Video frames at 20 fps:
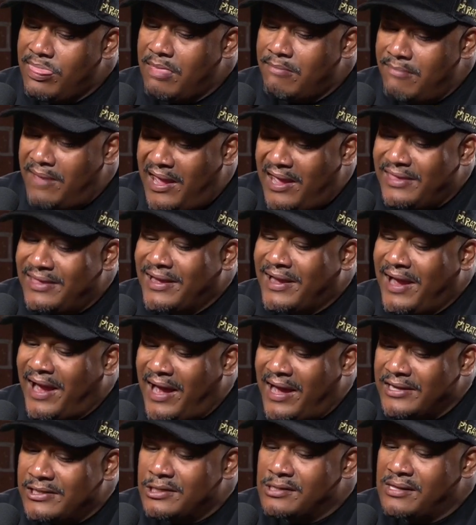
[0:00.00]
made the
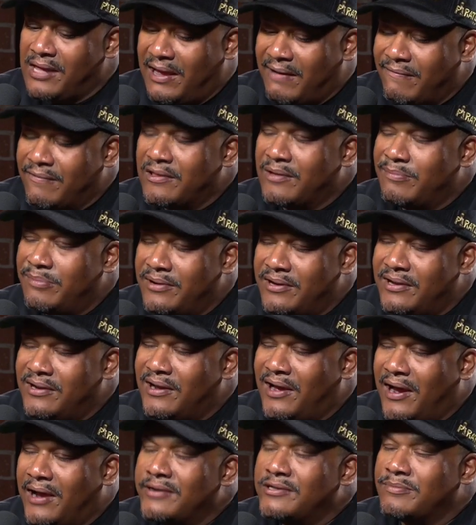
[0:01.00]
conscious effort to
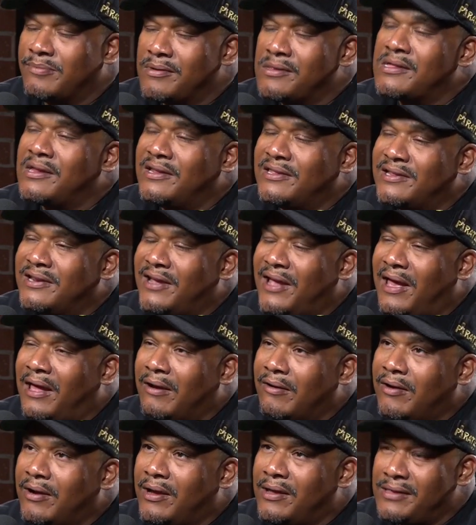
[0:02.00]
put 100% into the
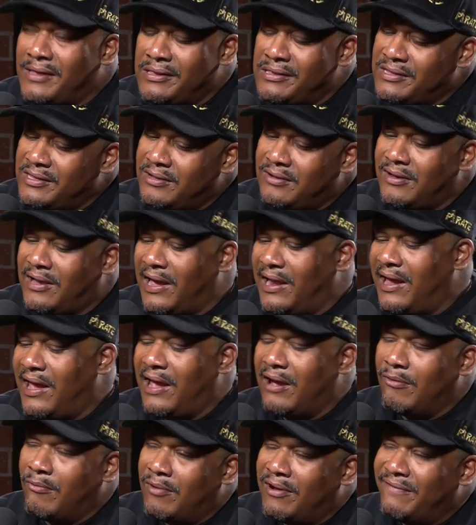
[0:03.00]
gallery, because I still kind of
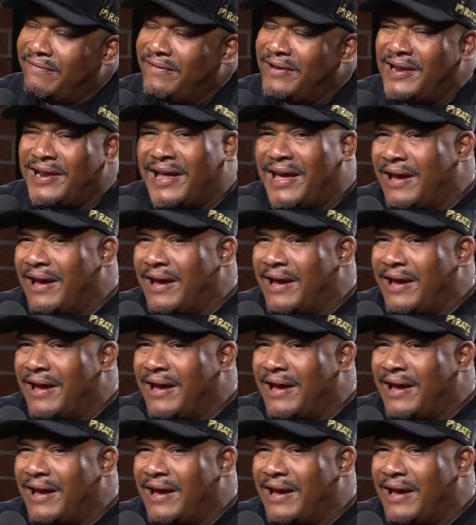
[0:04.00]
had one foot in it.